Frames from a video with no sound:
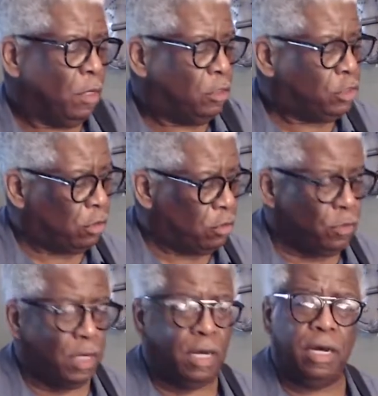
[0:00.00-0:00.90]
Show the
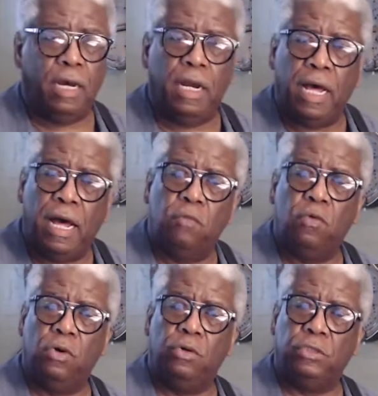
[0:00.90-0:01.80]
world I
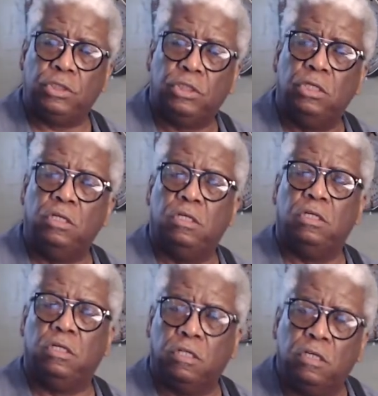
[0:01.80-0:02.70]
want
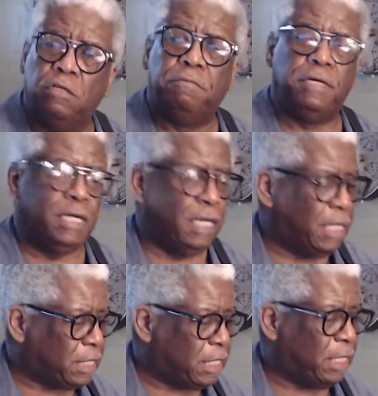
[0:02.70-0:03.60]
to, but
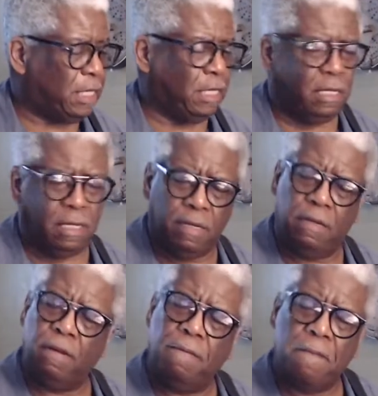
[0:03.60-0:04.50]
I
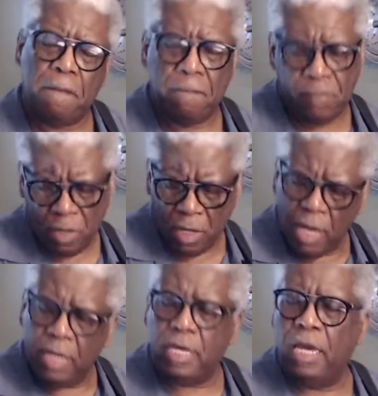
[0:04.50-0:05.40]

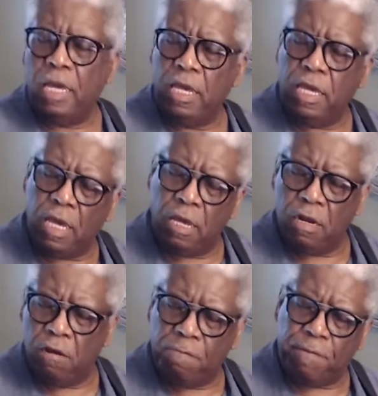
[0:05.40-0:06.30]
can't
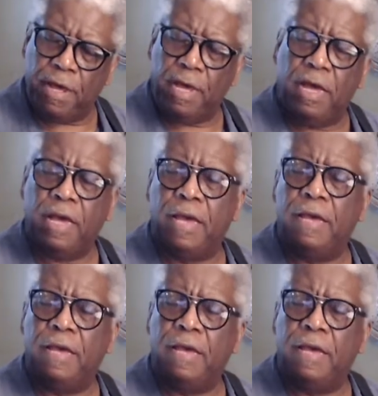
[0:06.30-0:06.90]
get her back.